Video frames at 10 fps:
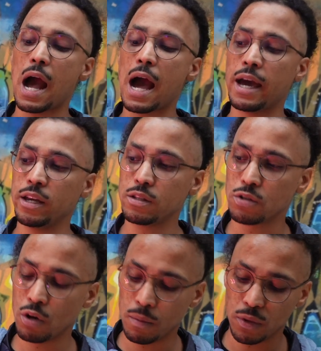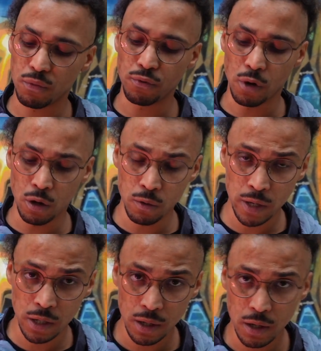I term the
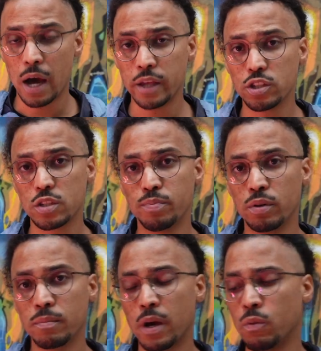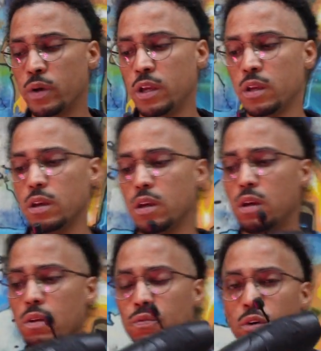following. I just put my wing
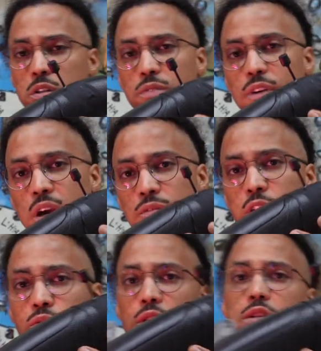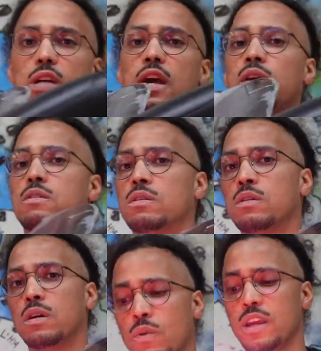in 45 degrees
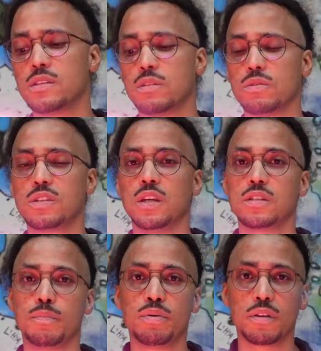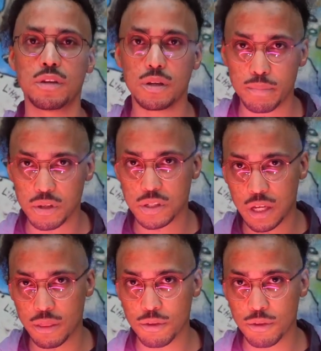angle, raise it to 60%